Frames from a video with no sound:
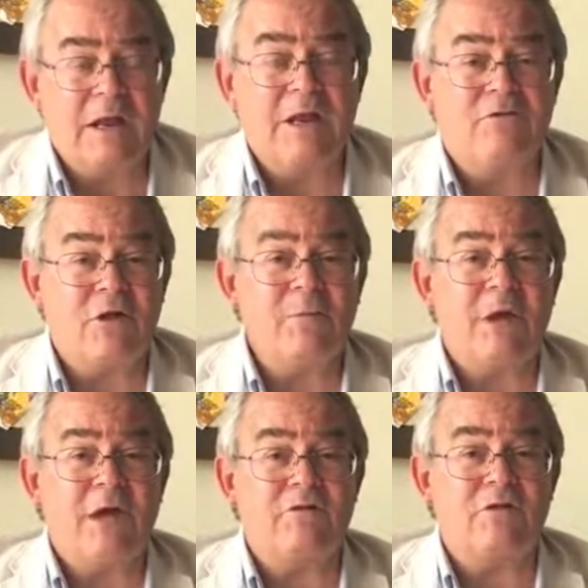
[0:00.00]
And in some
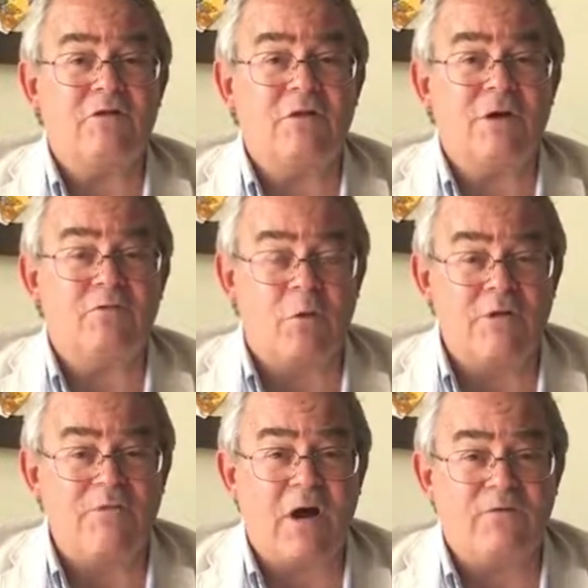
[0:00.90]
cases, a
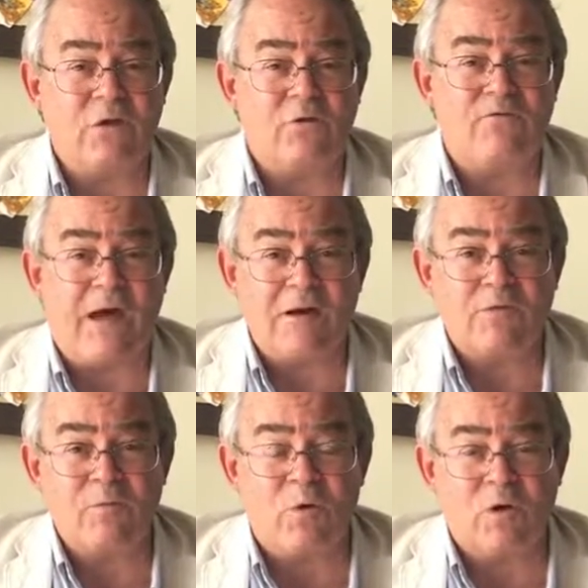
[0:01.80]
25-year
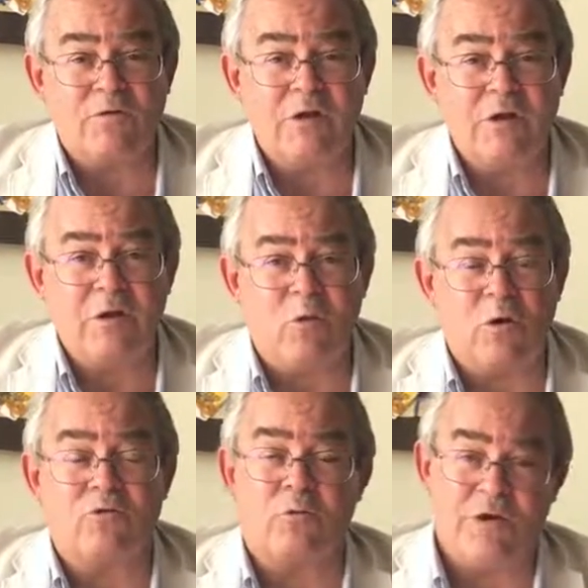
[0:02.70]
factory warranty
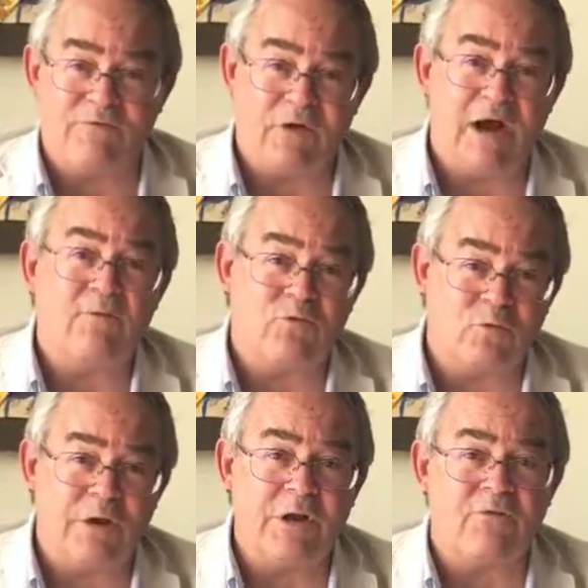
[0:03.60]
or a 25 or
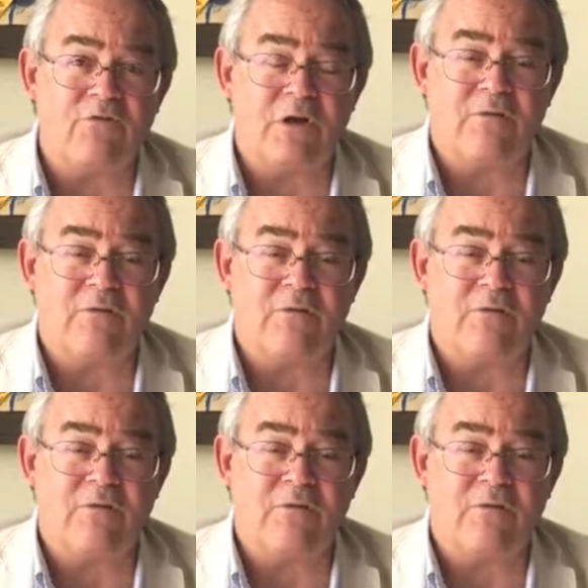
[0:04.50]
20-year